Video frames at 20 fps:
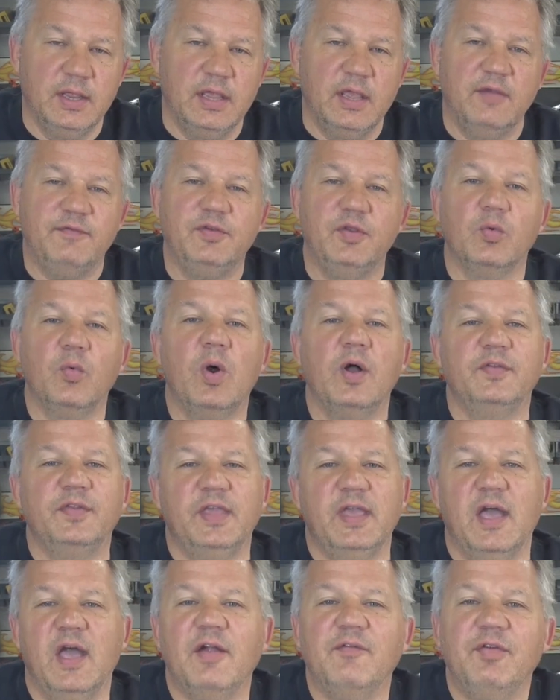If you want
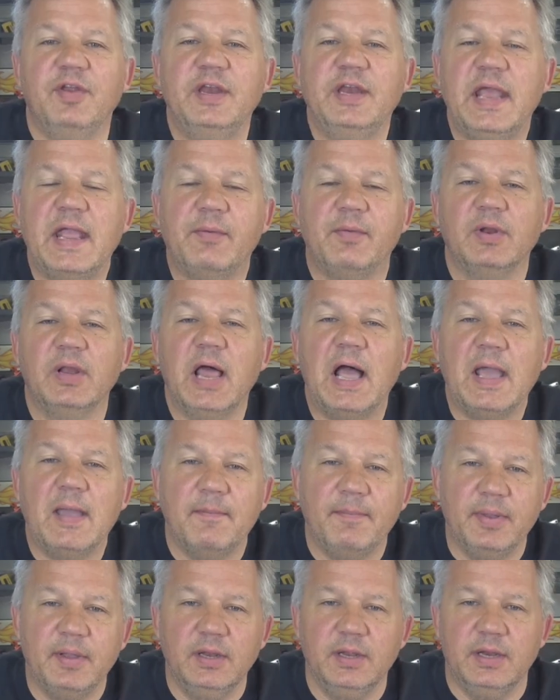the everyday
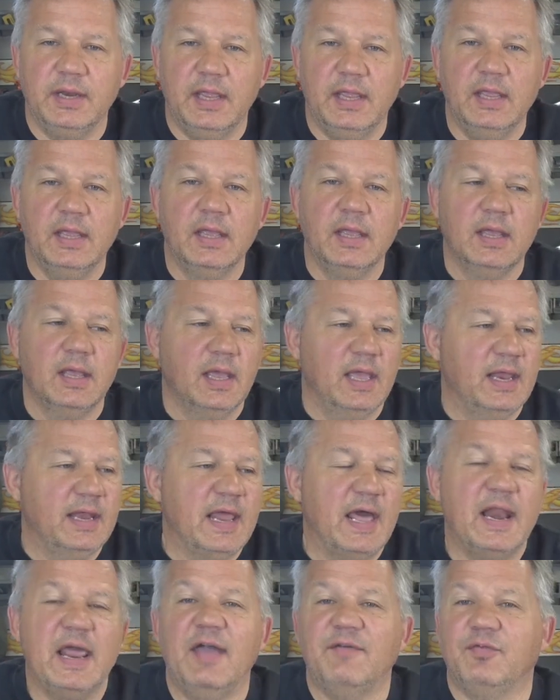reliability and
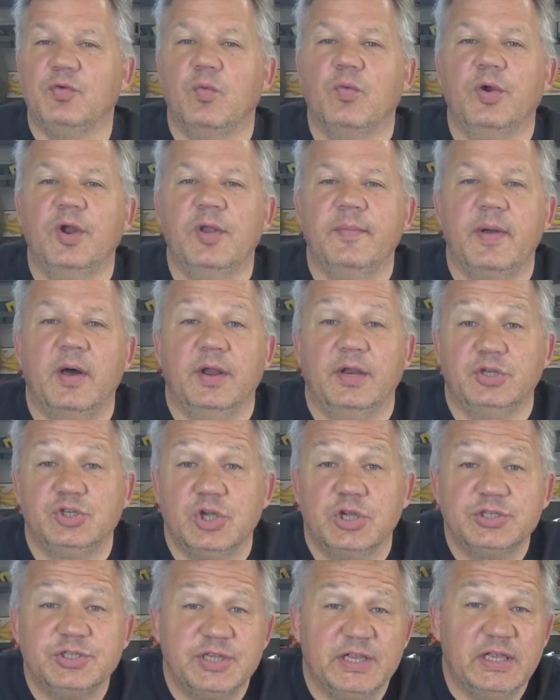not have to worry about
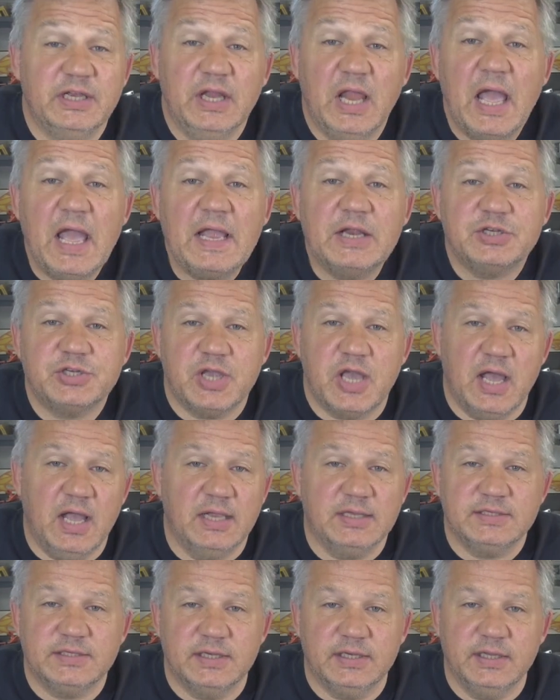adjusting lash
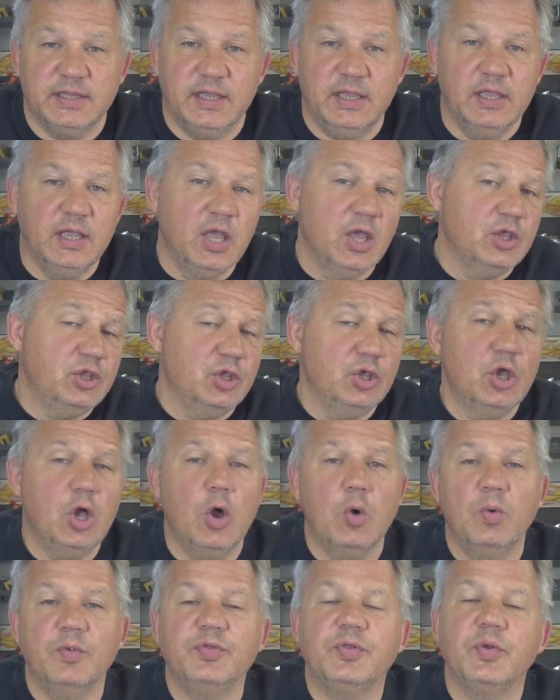constantly, you
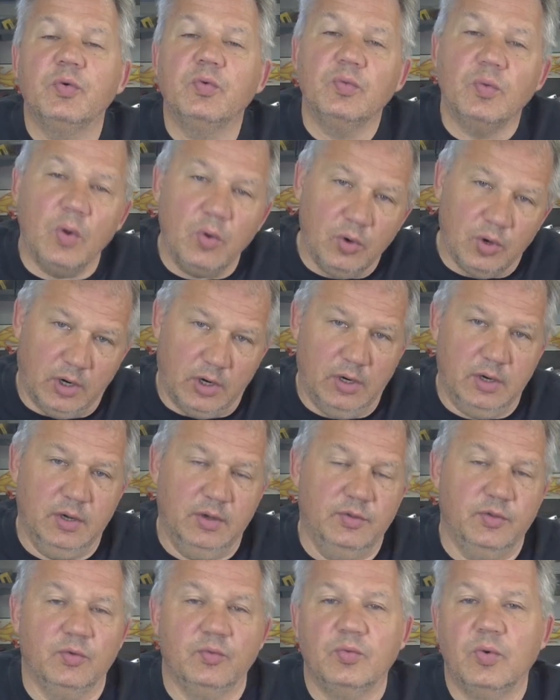go with the roller.
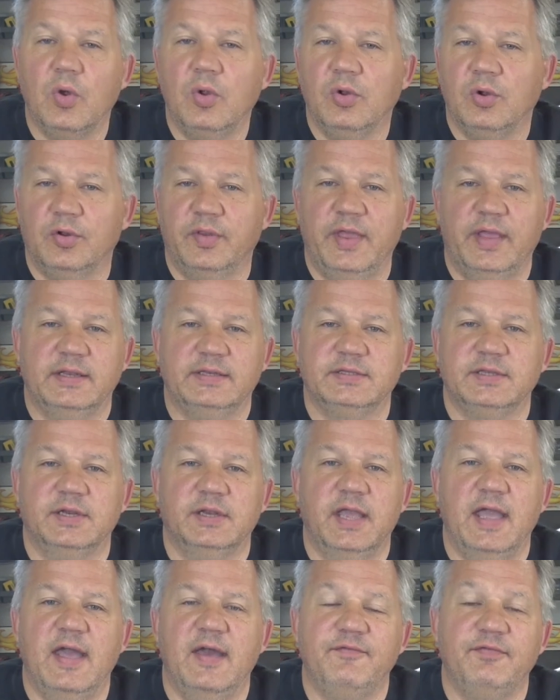The roller that's going
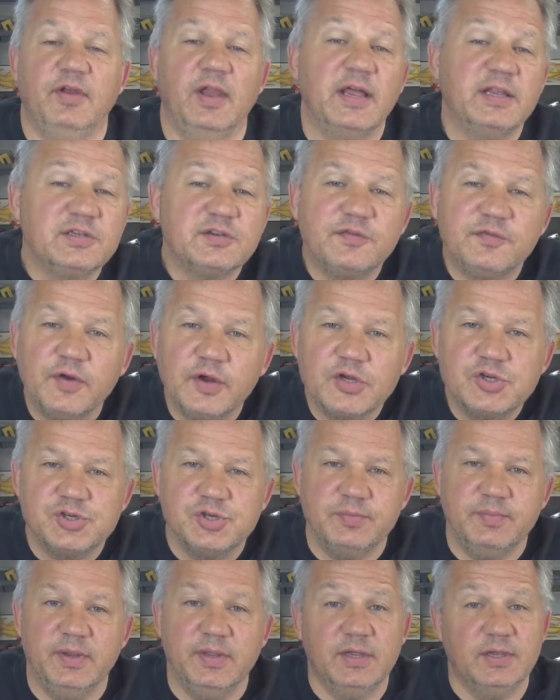to have less
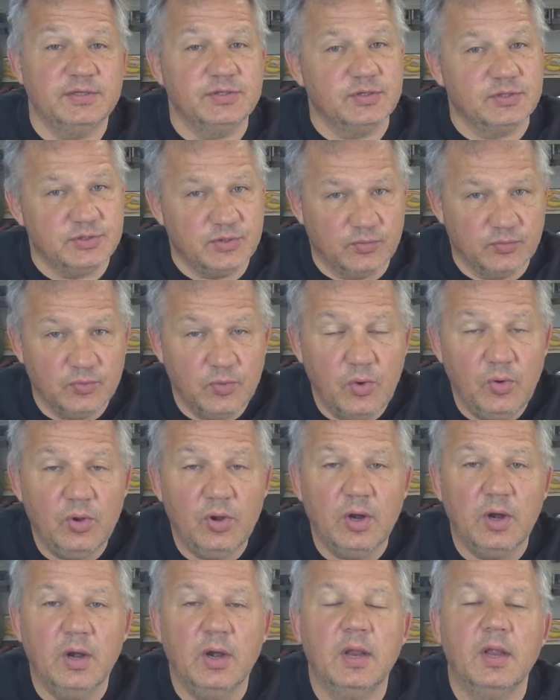friction because there's a
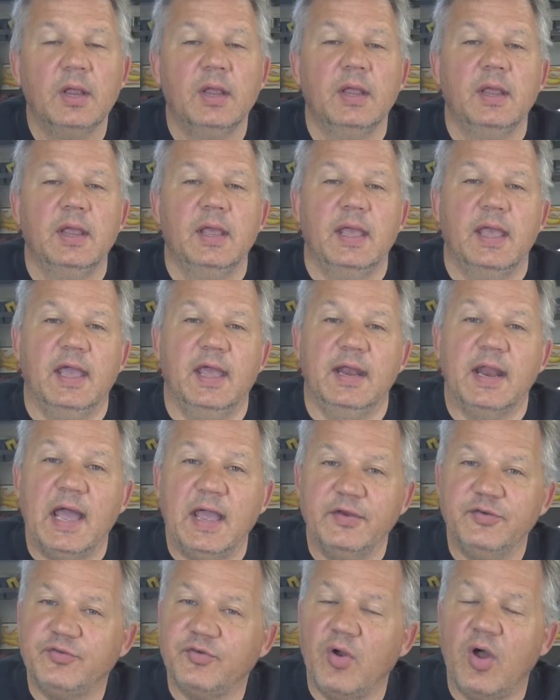roller, and
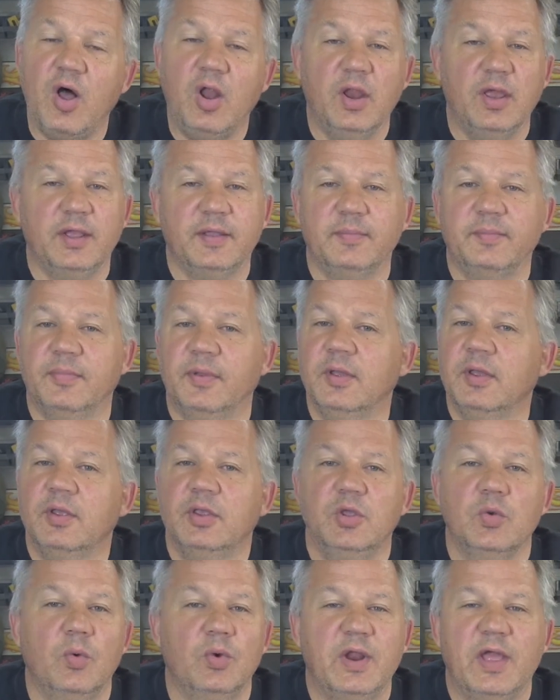hydraulic,
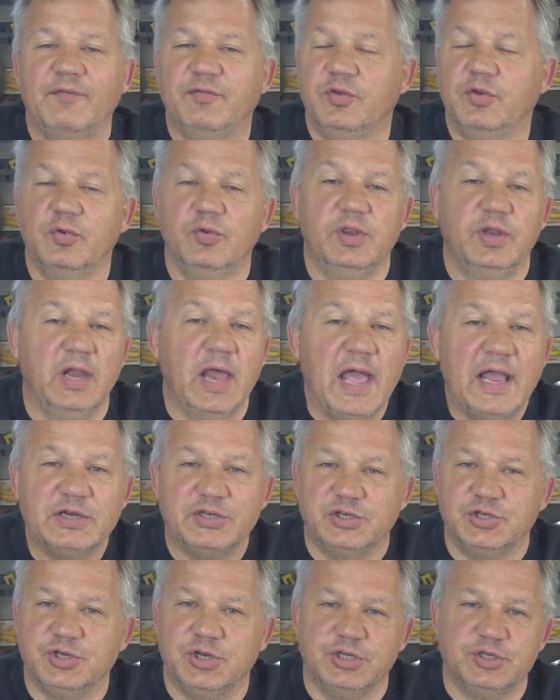you won't have to do the
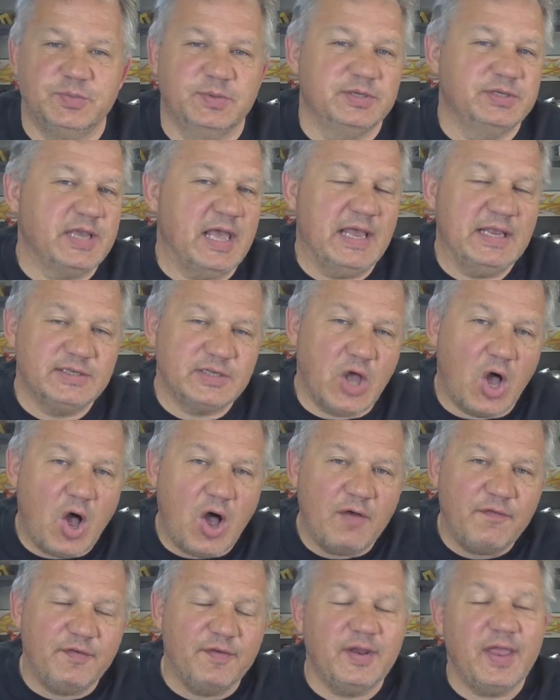lash adjustments as
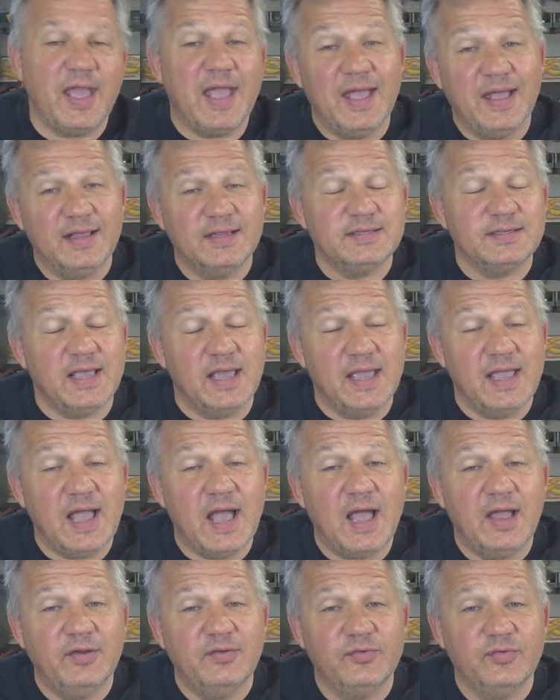often as
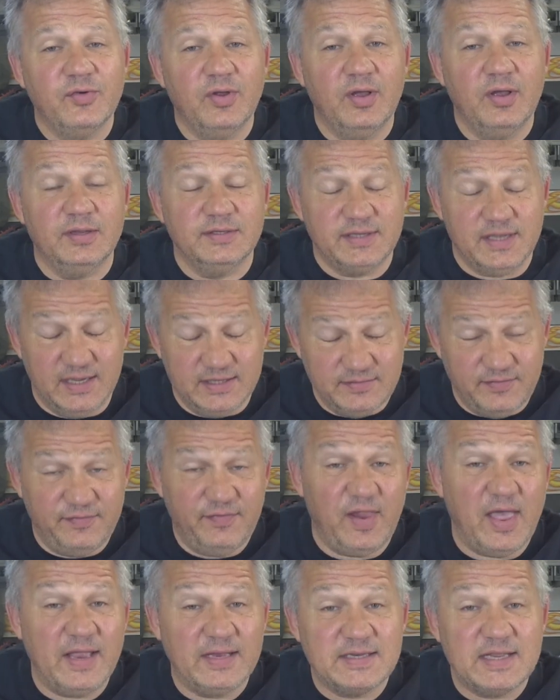a
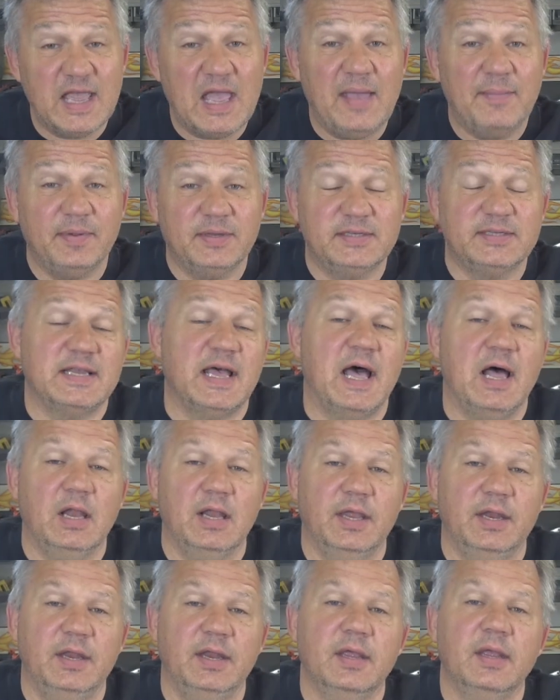flat tap, it's
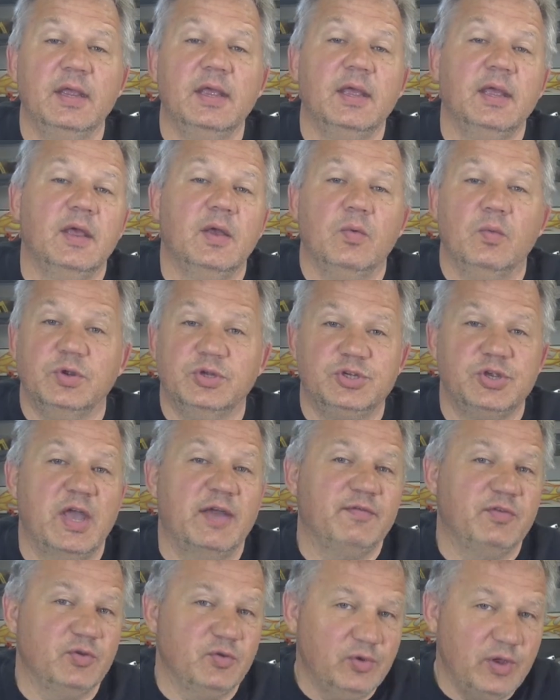solid, which you
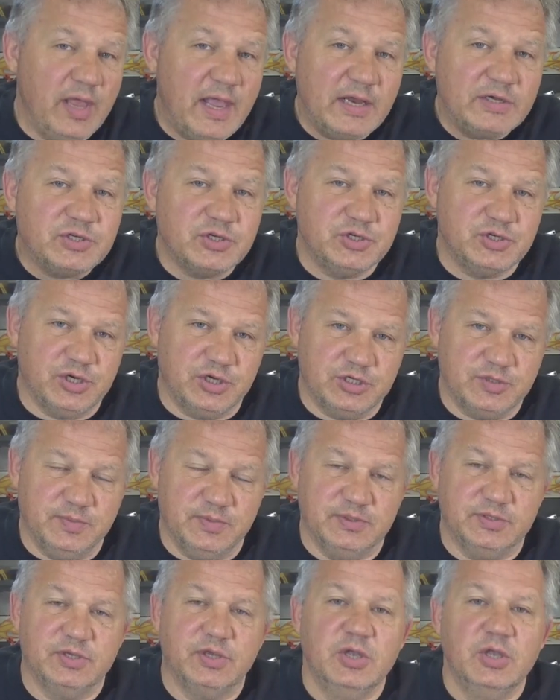have to do lash
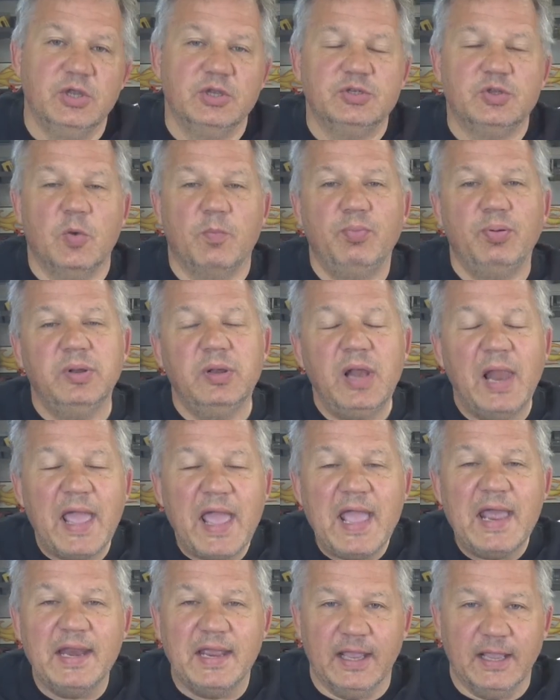adjustments. So
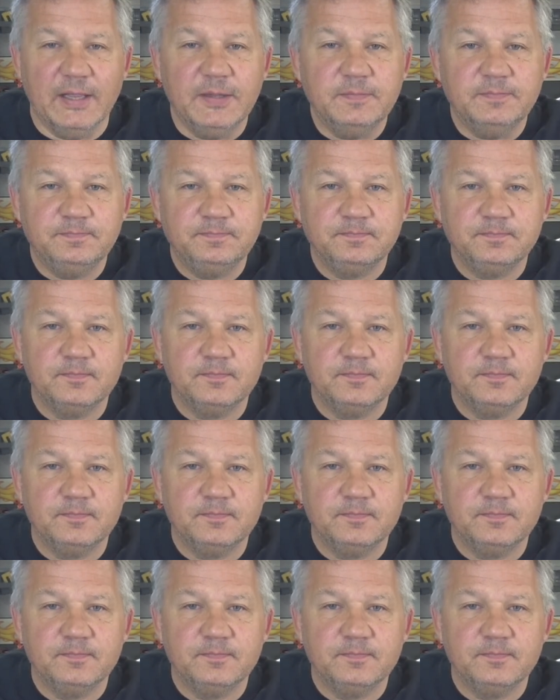planning